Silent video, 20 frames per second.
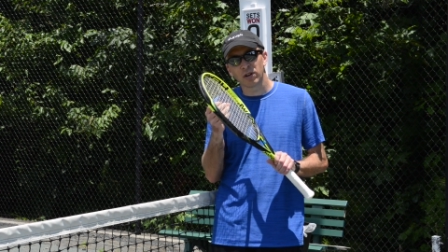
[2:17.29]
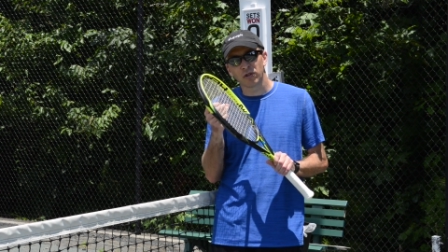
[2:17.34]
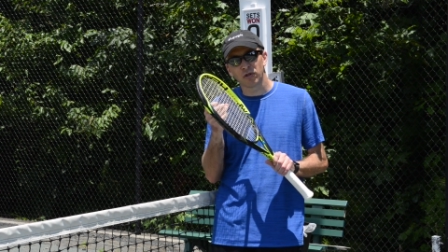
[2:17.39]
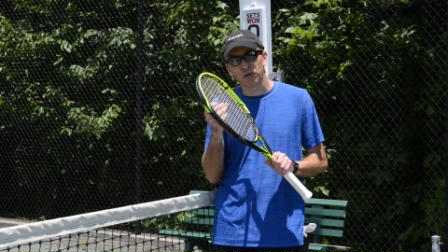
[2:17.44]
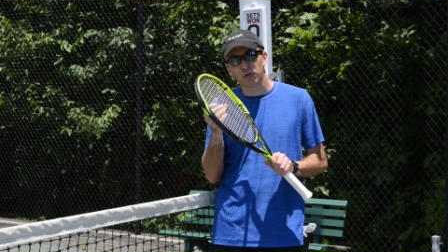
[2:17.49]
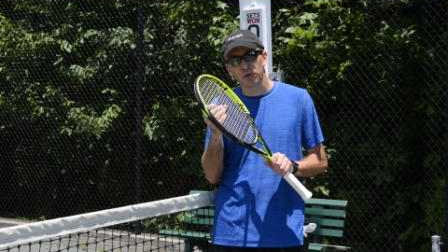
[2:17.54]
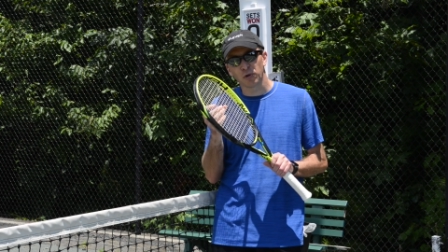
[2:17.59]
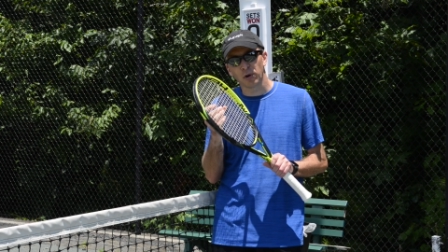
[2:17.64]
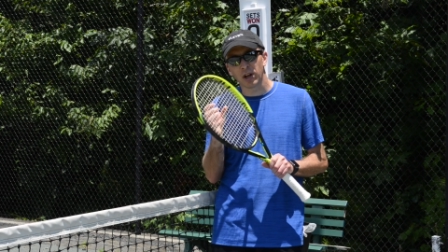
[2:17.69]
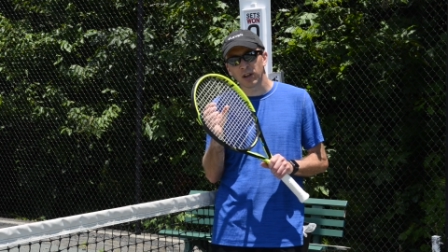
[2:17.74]
the
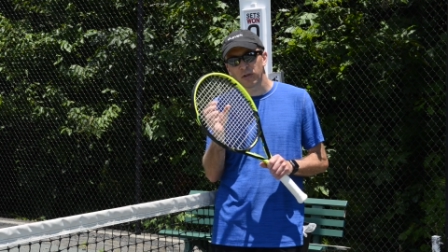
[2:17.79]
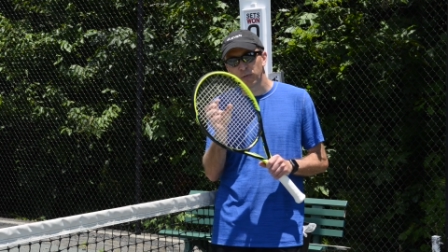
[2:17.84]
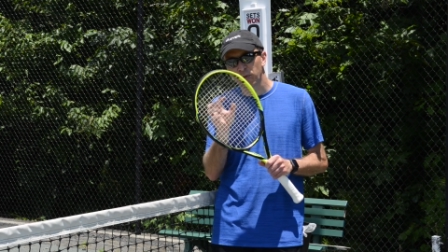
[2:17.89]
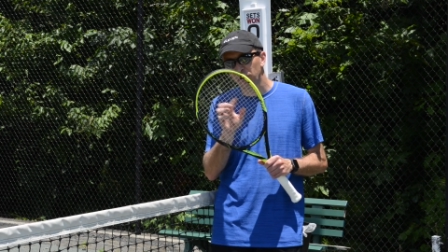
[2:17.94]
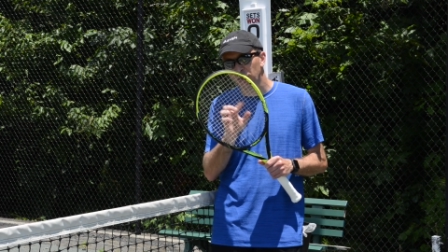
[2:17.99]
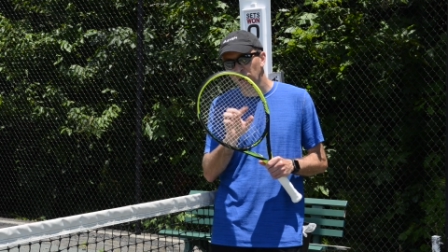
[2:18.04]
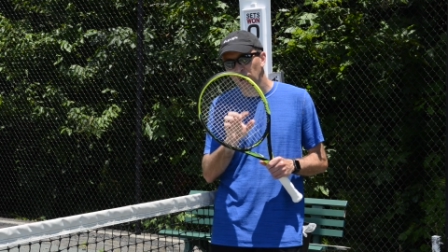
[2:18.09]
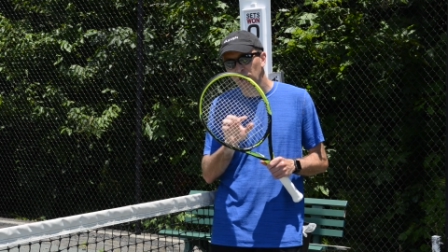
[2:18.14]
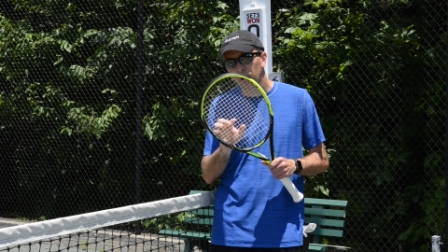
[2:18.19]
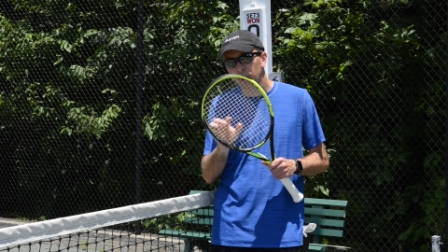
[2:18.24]
strings,
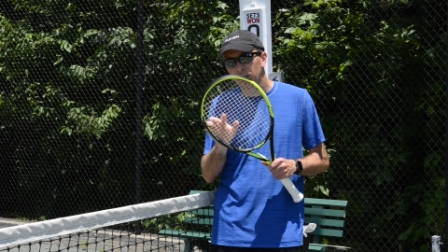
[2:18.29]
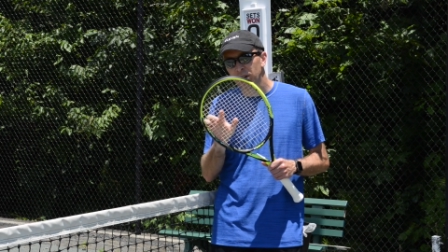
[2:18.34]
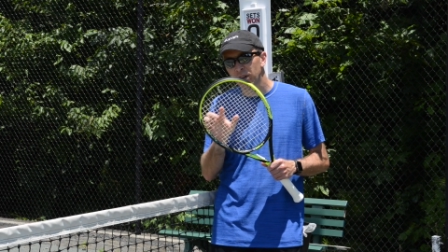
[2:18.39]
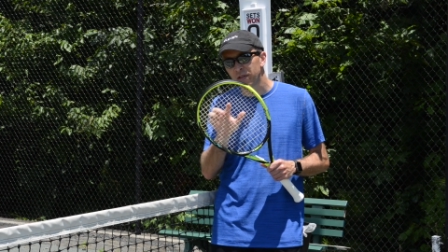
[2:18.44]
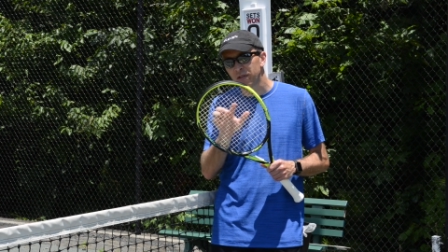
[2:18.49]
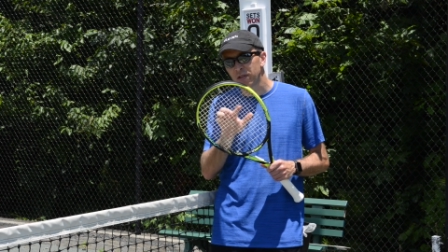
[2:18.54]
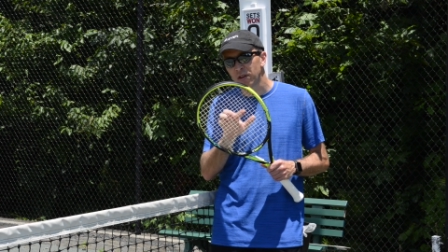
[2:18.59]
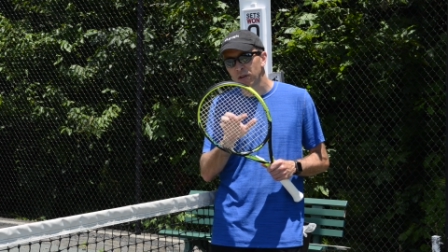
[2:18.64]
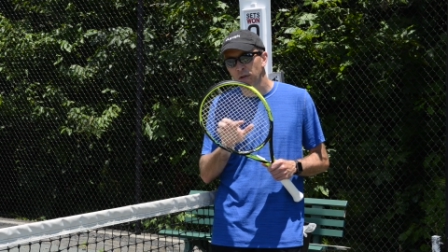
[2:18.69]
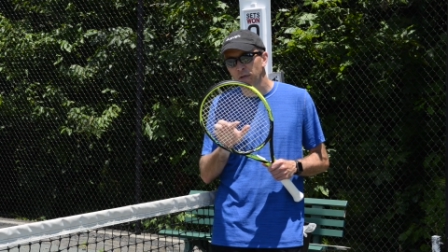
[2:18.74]
particularly in the
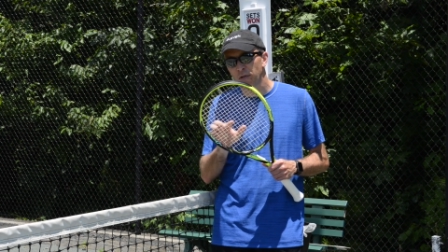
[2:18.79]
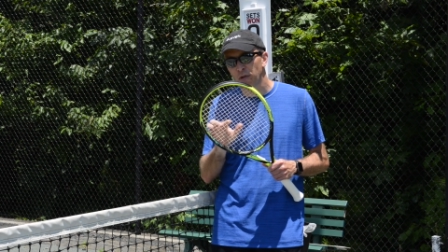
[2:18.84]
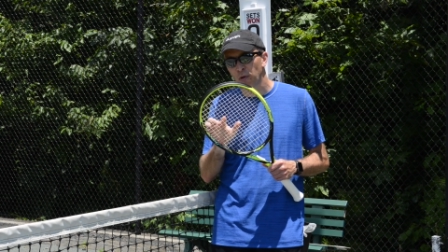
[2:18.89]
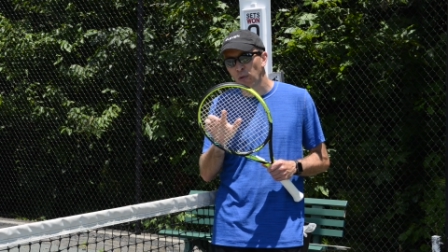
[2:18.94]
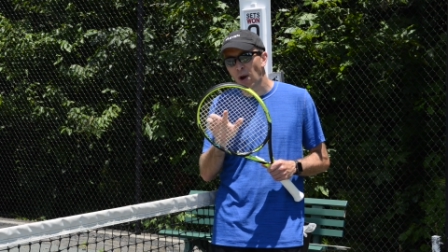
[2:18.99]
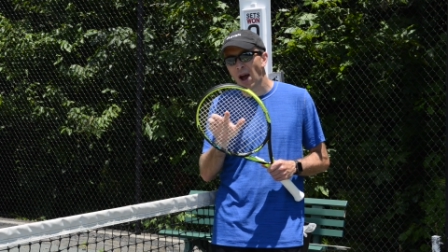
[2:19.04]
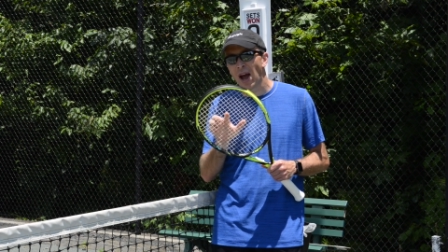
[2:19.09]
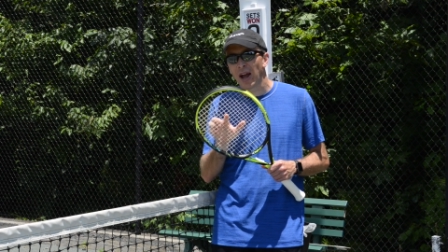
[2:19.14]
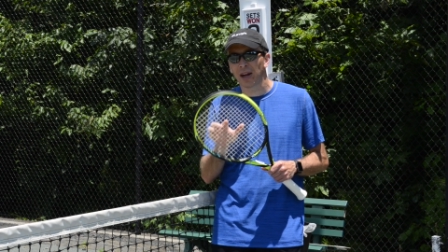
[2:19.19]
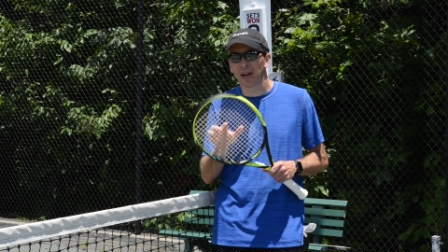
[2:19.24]
center of the
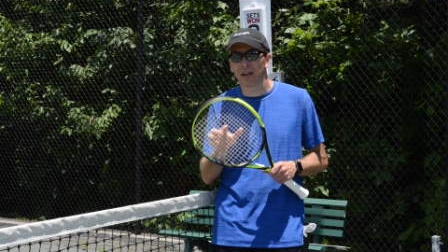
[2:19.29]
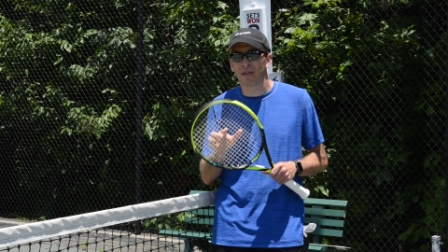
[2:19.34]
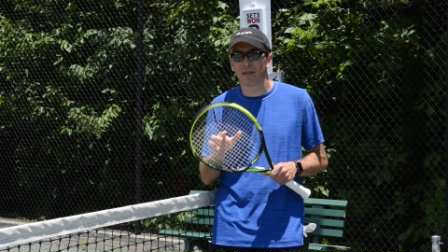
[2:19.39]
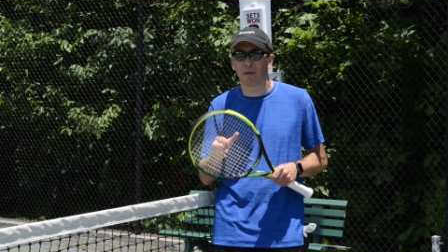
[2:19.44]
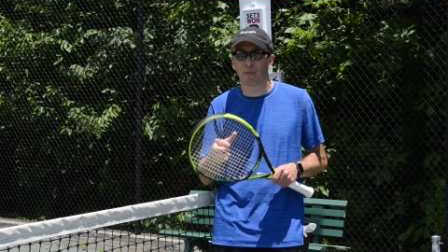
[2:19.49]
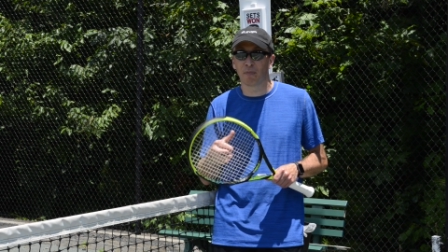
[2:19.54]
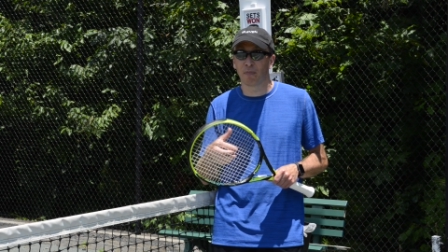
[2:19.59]
racket,